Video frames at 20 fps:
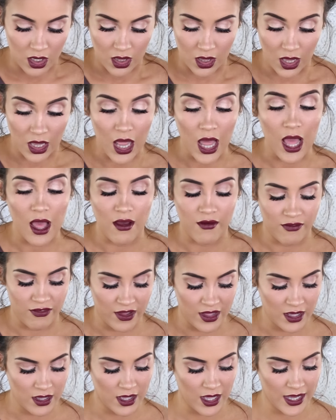
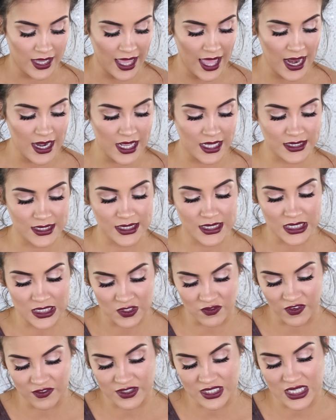Love. Again, it's
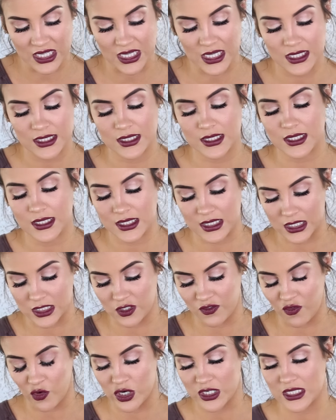615s,
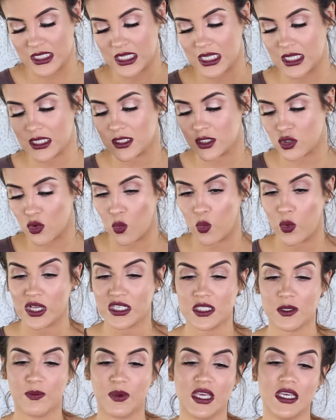614s,
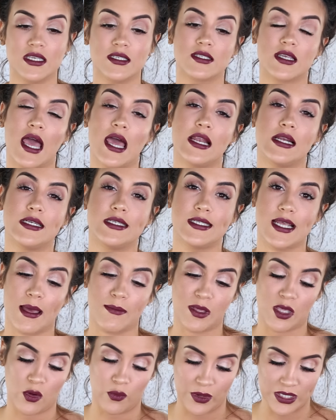wispies, and
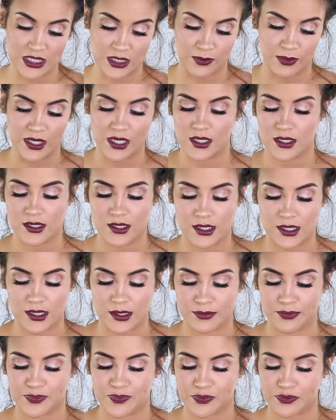
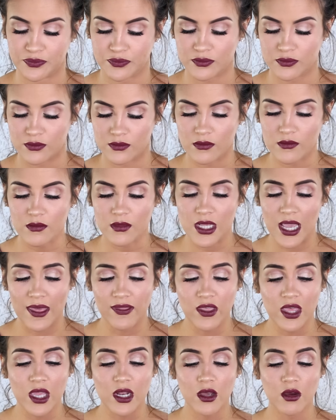demi-wispies.
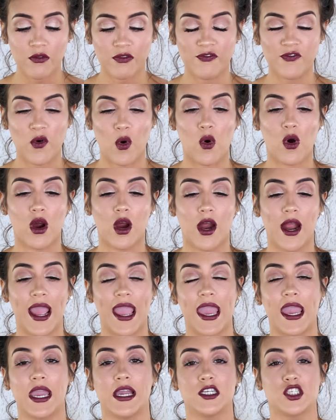And then for
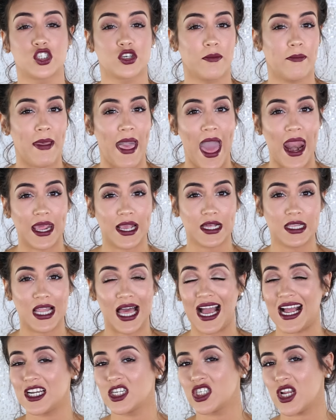a dramatic
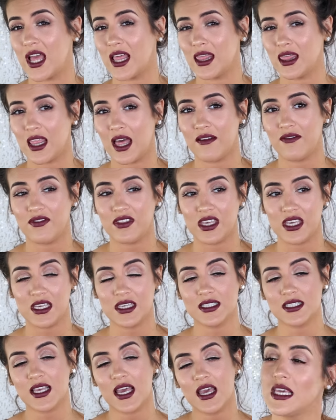lash, I love
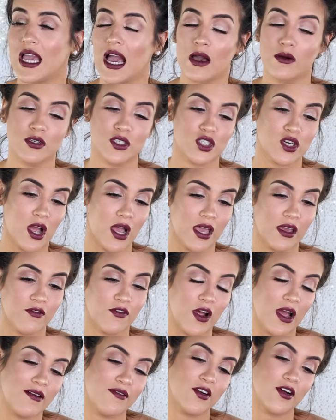these. I was trying
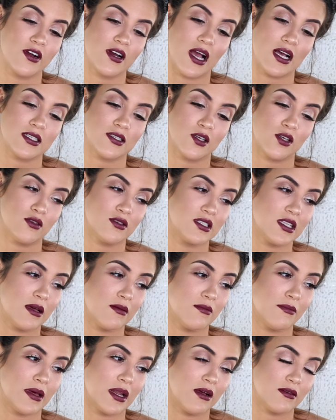forever not to use
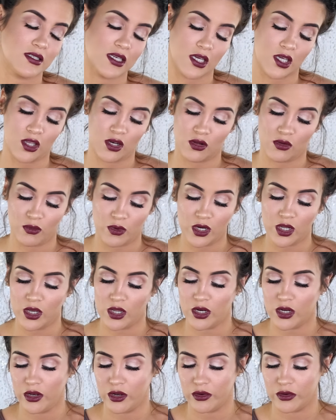them, but I was like, what are you
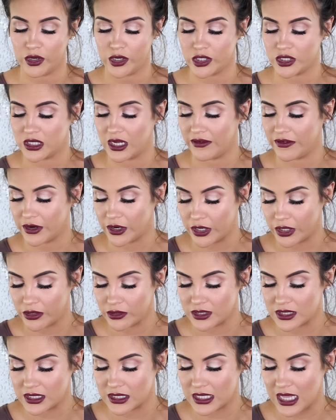gonna do? You're just never gonna
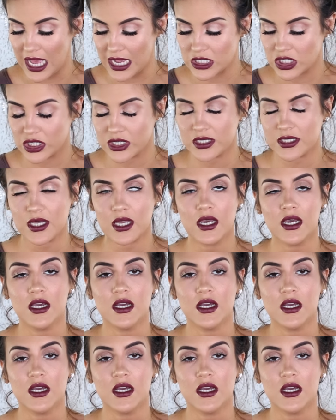use these lashes.